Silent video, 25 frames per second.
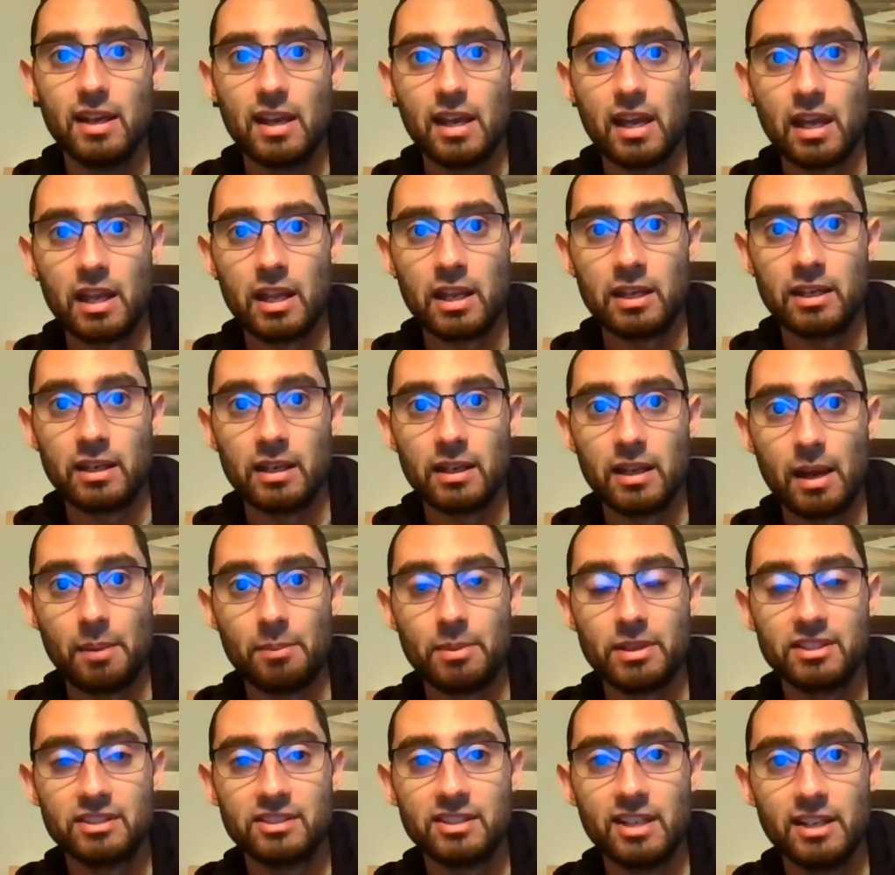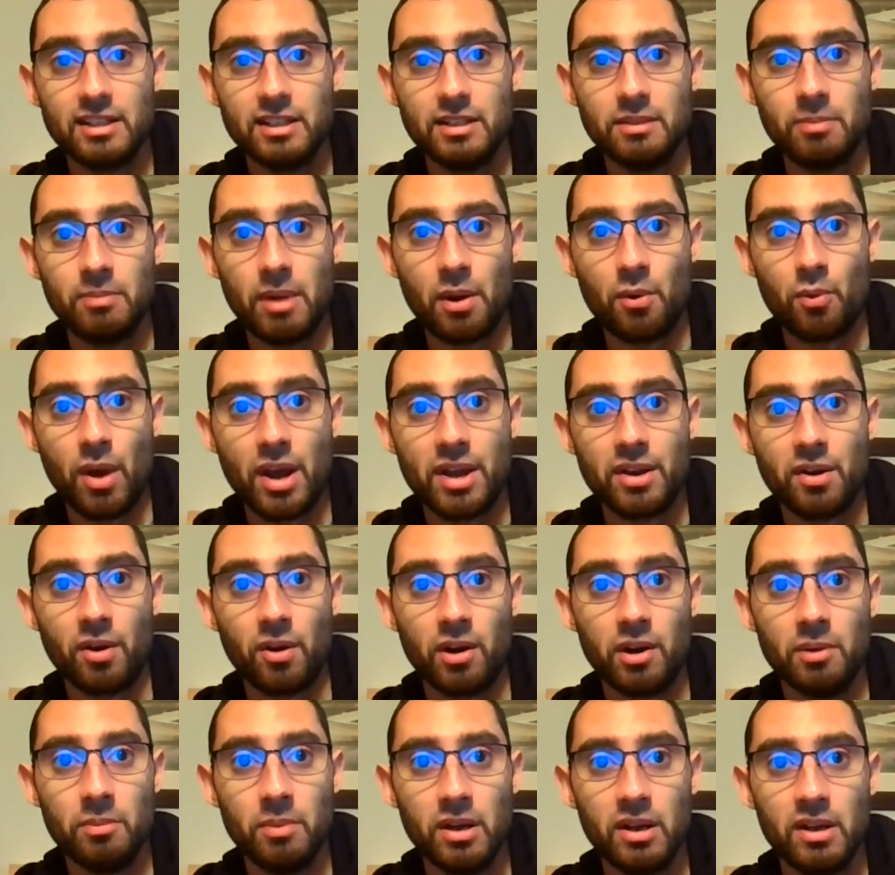and I'm extending my right
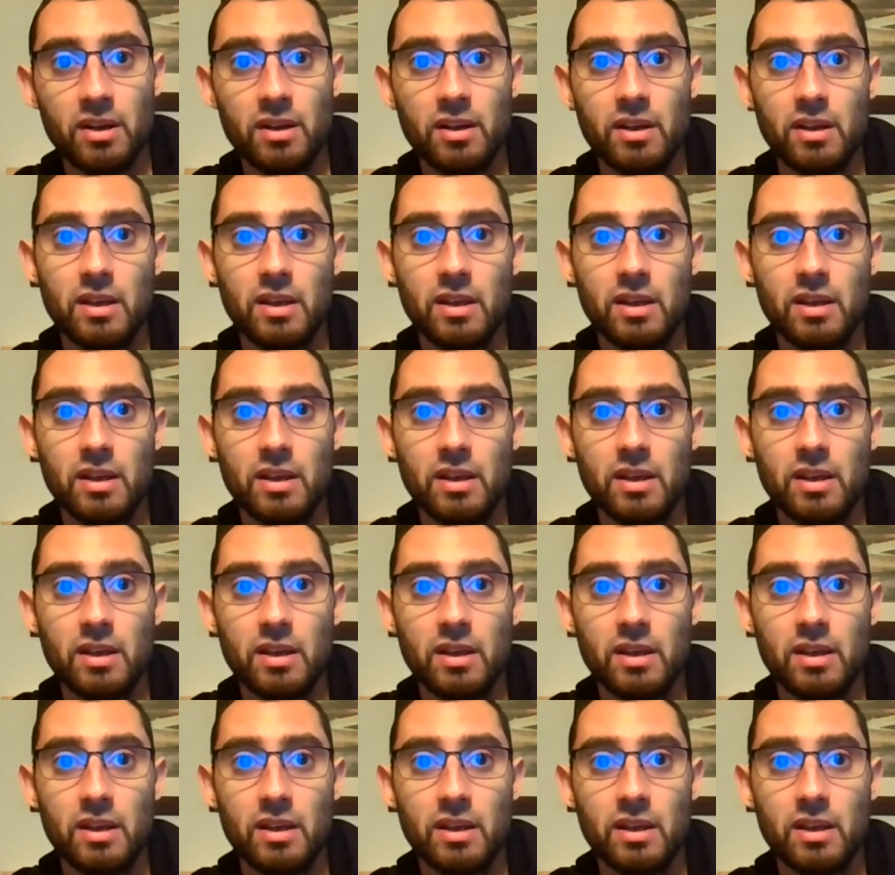arm.